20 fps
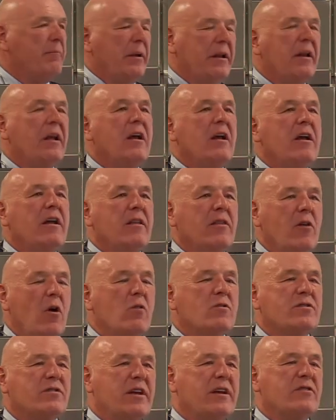But
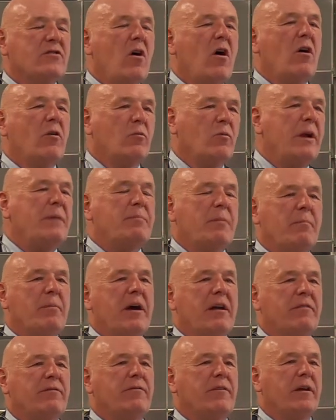those things all reap a
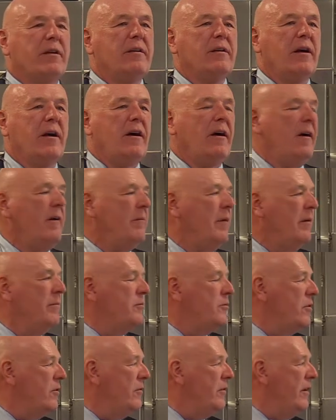benefit. Um, I'm
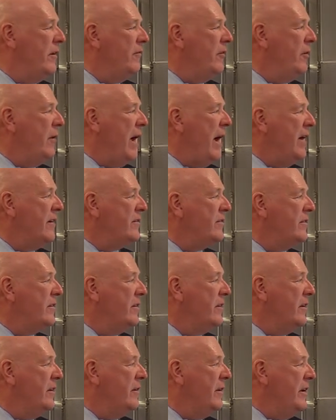sure if you asked
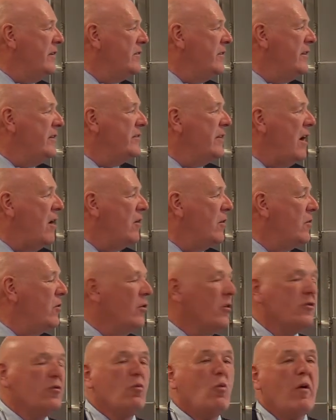each of these town
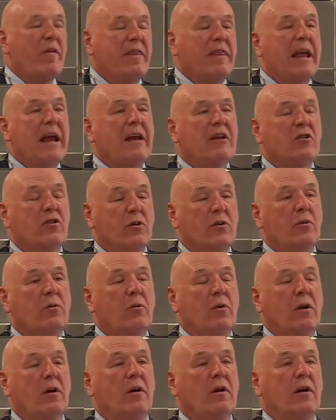clerks what they
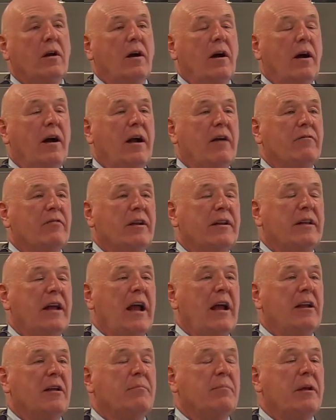do uh, every
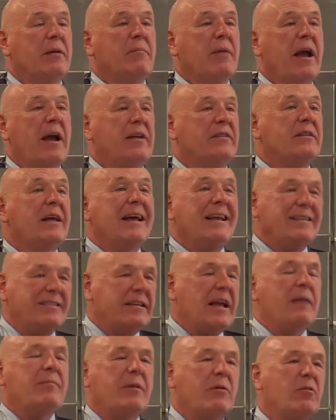day, you'd be amazed.
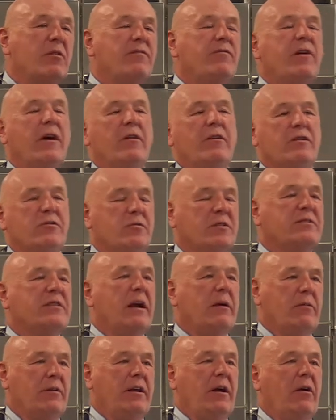Same thing with the fire district
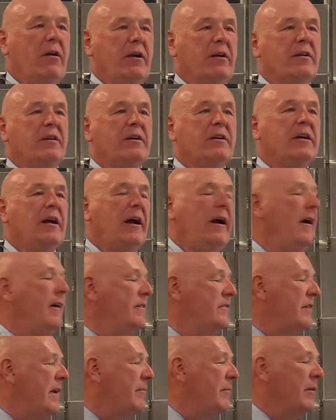secretary.
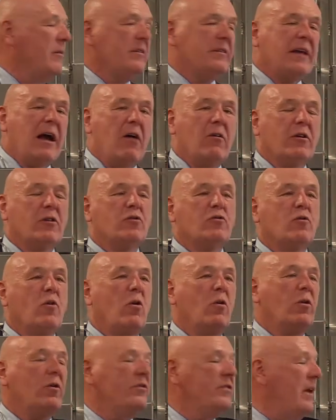Uh, same thing with town
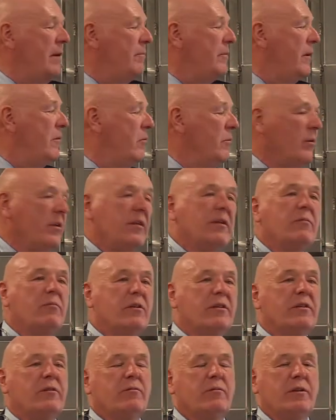controller. Same thing with the,
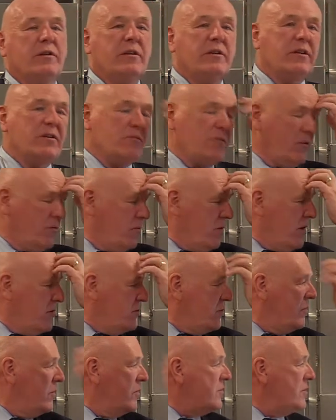with the, with the district
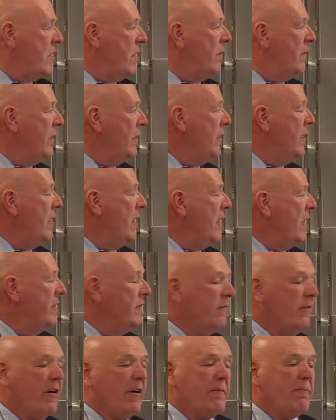treasurer. So uh,
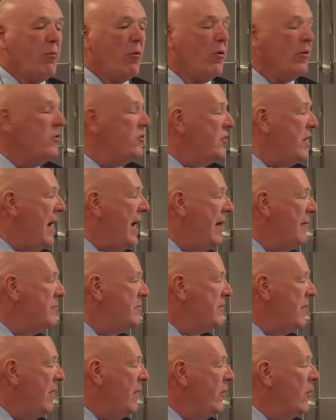very important
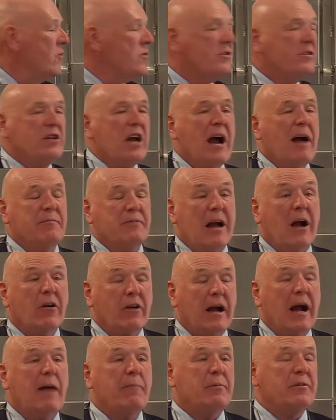jobs. Uh, those jobs are
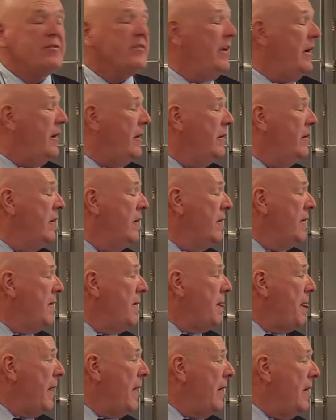compensated.
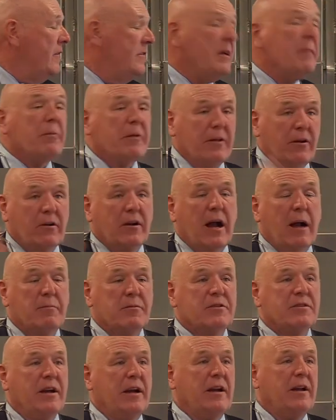Uh, typically are
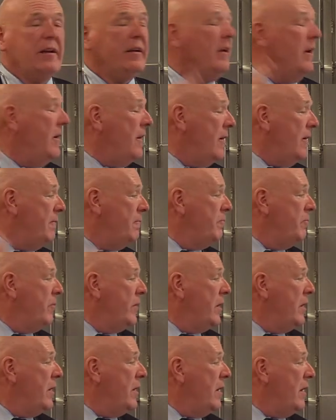compensated. Um,
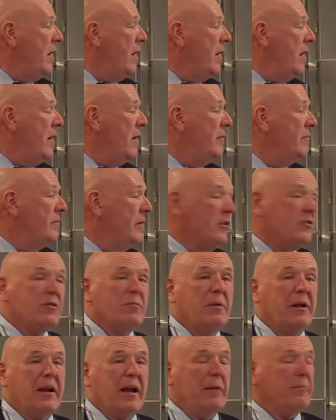uh, they
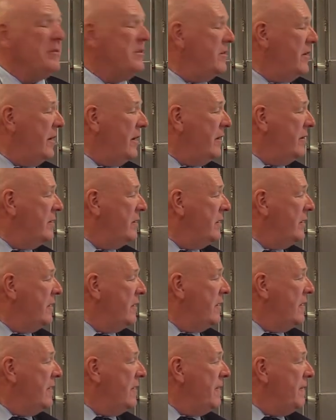should be compensated.
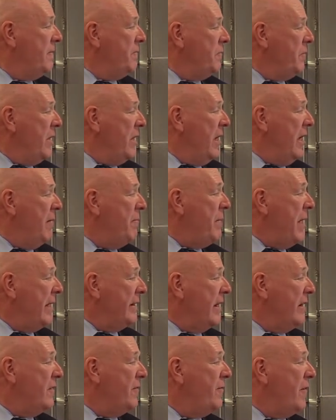
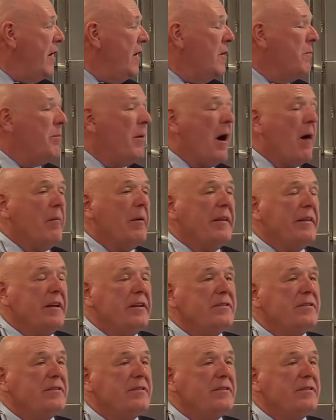Impact on the fire department.